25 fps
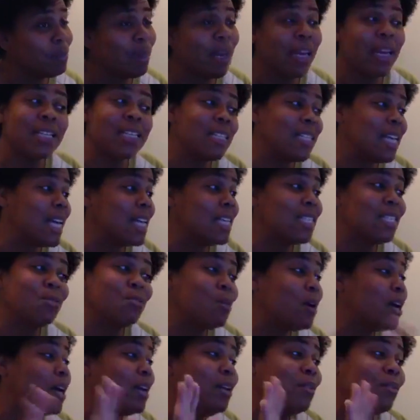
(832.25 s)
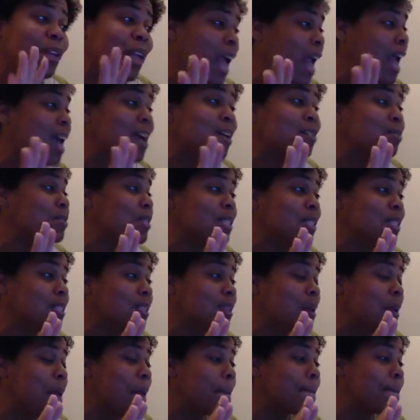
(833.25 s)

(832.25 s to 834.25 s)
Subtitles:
because that's what counts,